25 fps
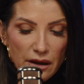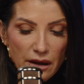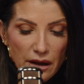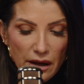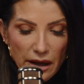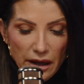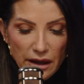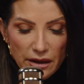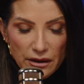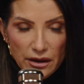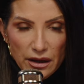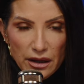
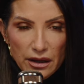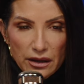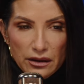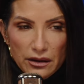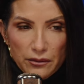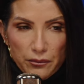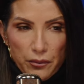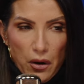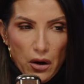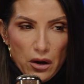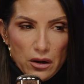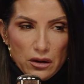And then
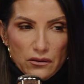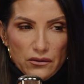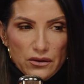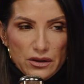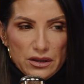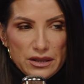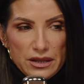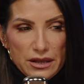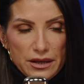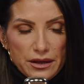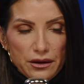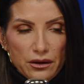the part of the
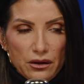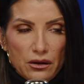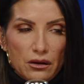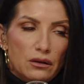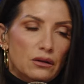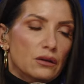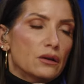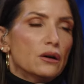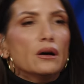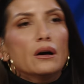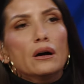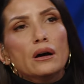
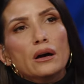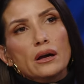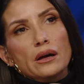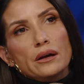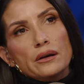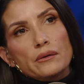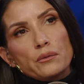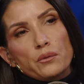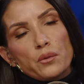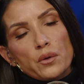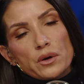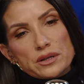deal
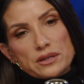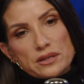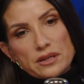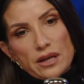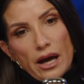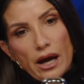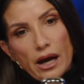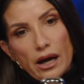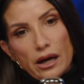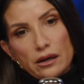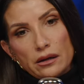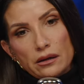was
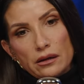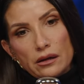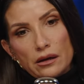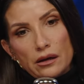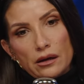that